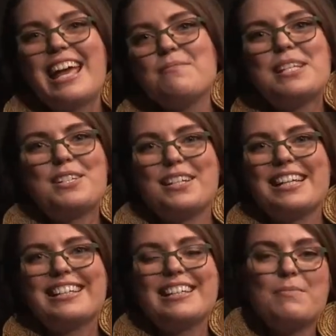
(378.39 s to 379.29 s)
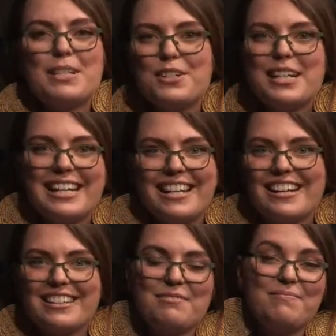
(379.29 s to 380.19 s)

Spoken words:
Amy Tunig, Gamilaroi Inar.